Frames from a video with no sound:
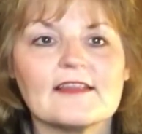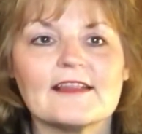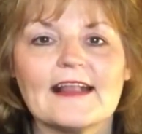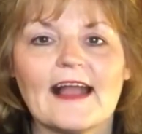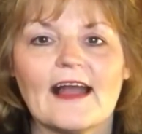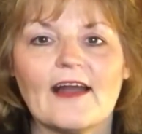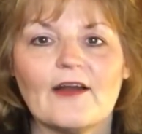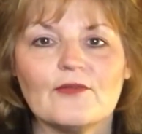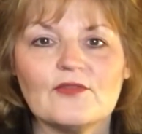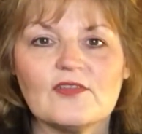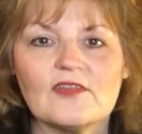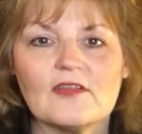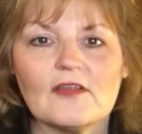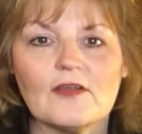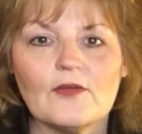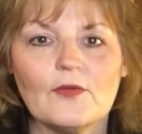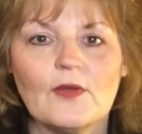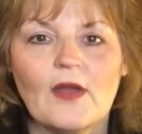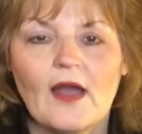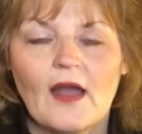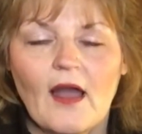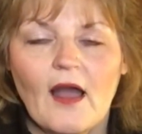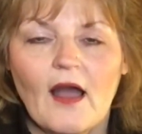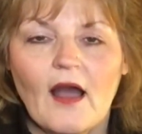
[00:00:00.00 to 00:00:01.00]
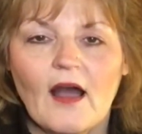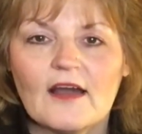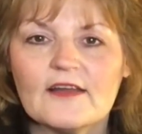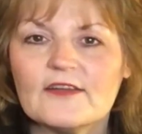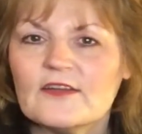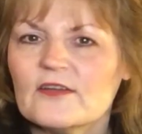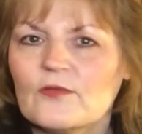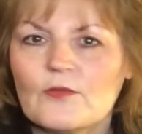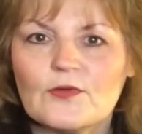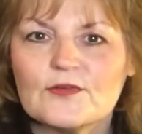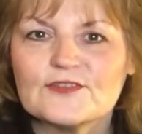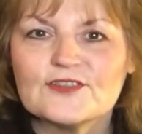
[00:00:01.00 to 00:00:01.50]
now, so I
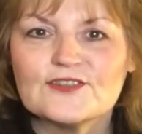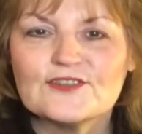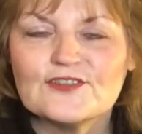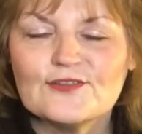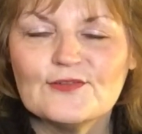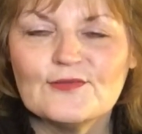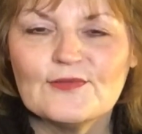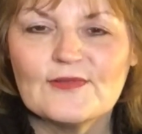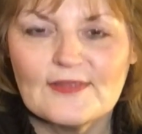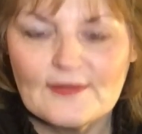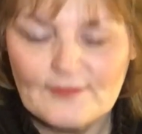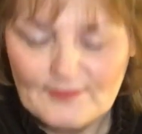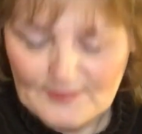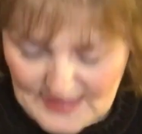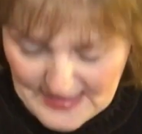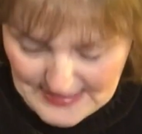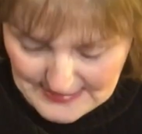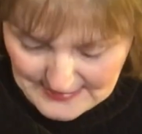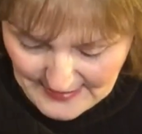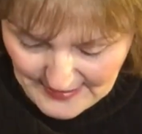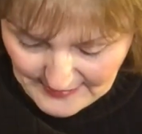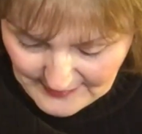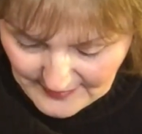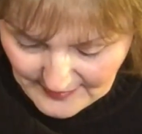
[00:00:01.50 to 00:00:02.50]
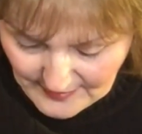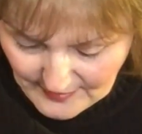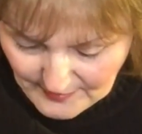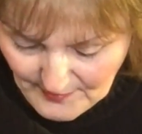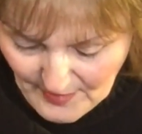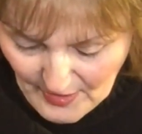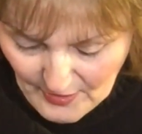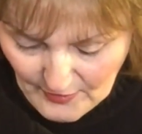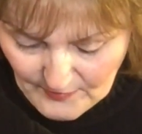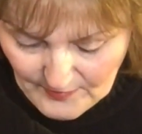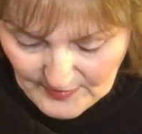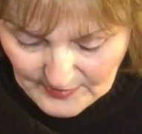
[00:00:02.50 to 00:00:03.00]
don't know what to do with them at the
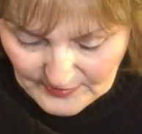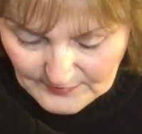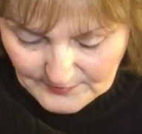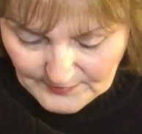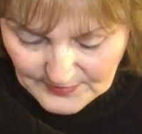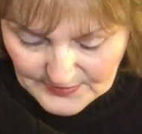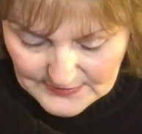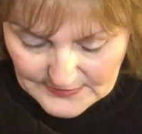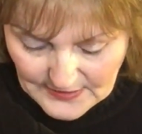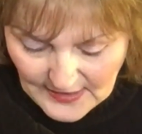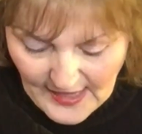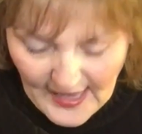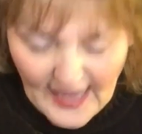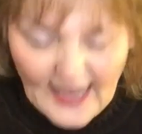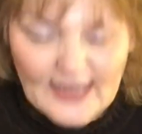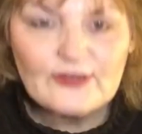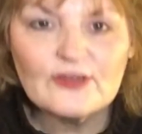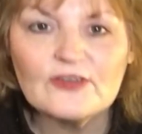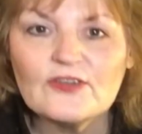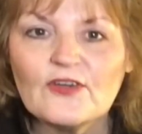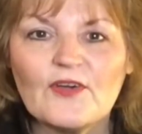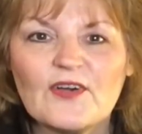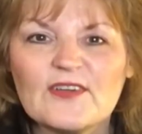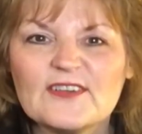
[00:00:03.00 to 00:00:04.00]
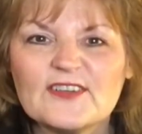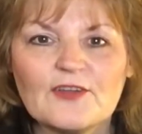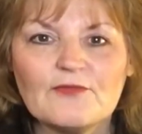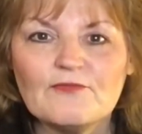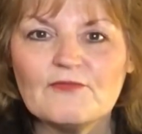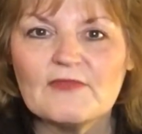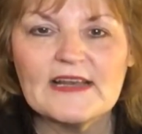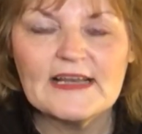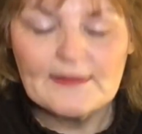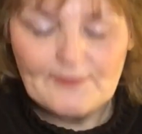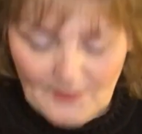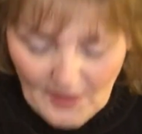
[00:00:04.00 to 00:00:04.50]
moment. But, and you know, I don't
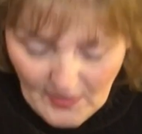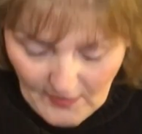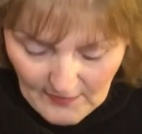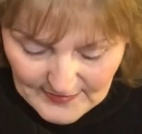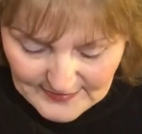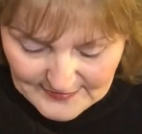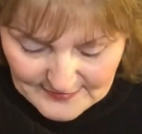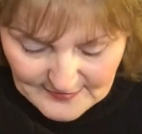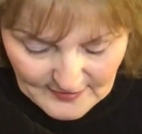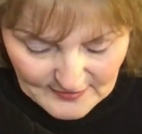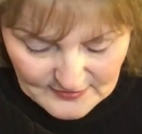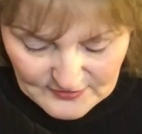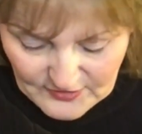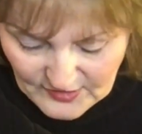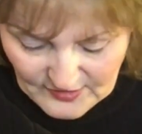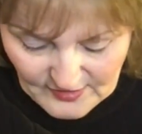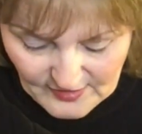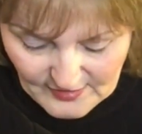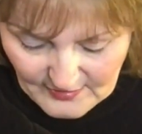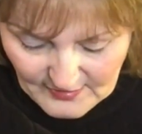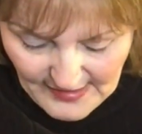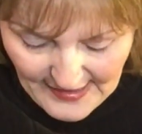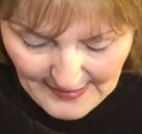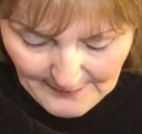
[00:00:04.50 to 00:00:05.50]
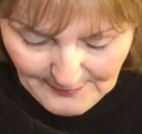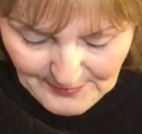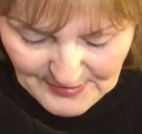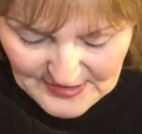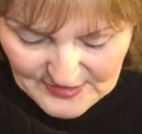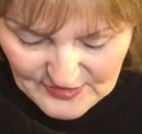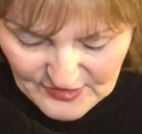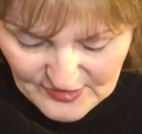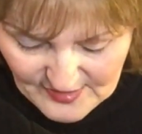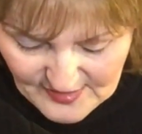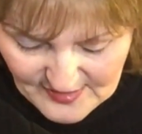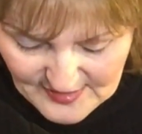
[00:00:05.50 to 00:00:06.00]
really mind. I'm just
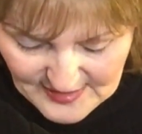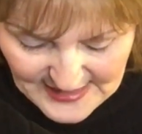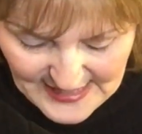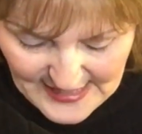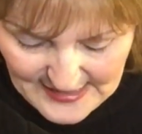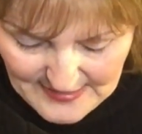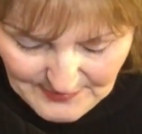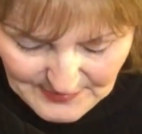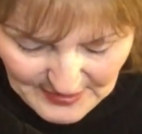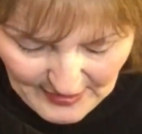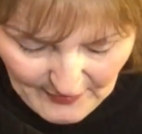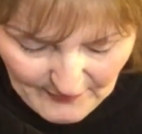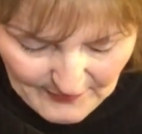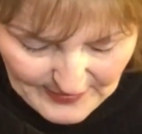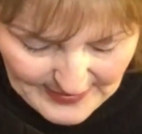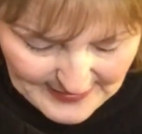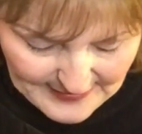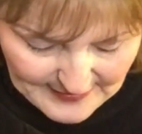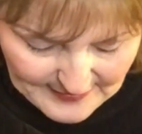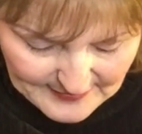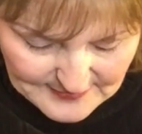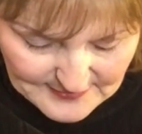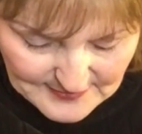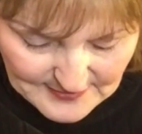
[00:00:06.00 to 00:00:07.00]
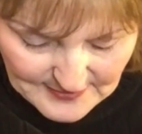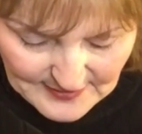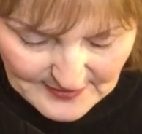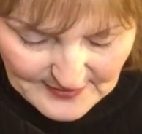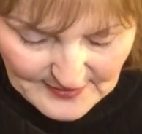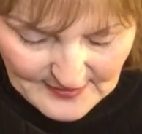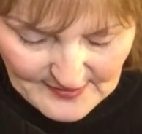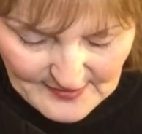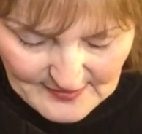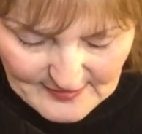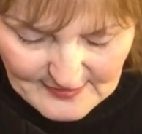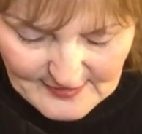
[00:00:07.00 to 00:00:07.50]
happy just to keep going and
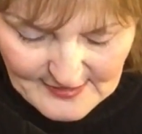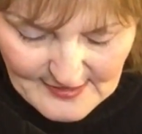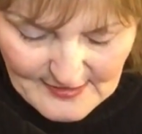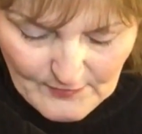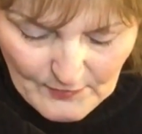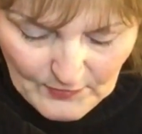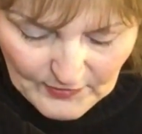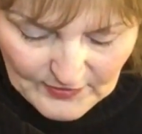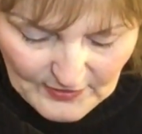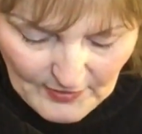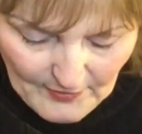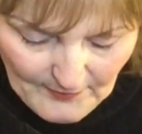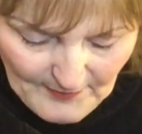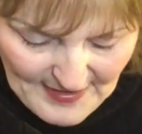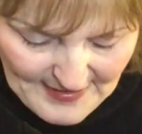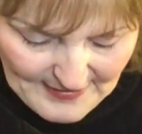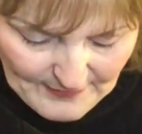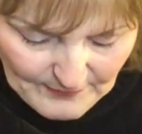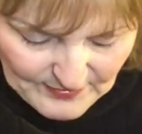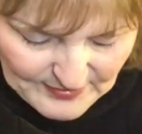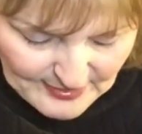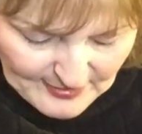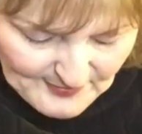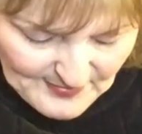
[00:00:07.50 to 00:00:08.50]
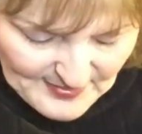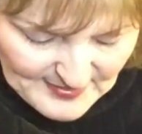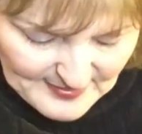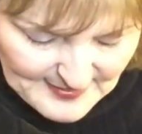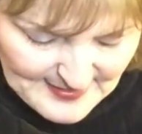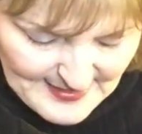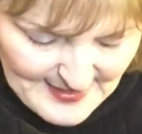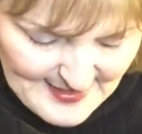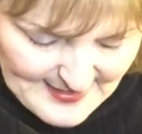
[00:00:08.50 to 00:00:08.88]
see what I'll make with them at the